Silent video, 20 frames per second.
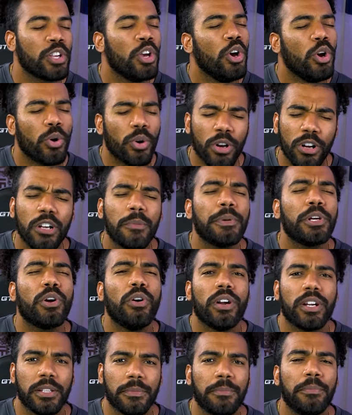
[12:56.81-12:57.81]
We're going to be
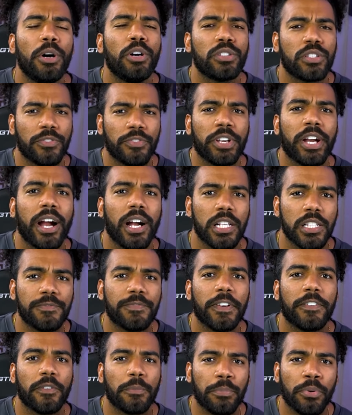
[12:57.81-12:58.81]
going to most of you guys'
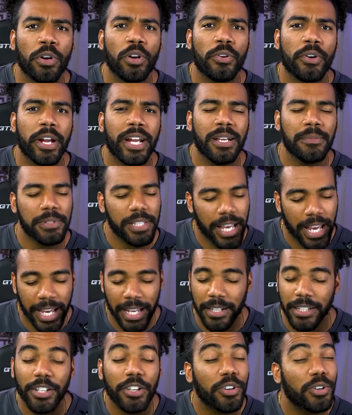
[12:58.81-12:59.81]
favorite programs,
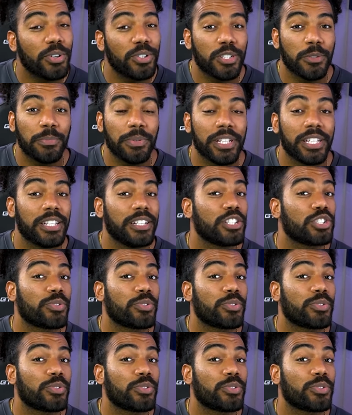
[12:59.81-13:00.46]
and they're going to be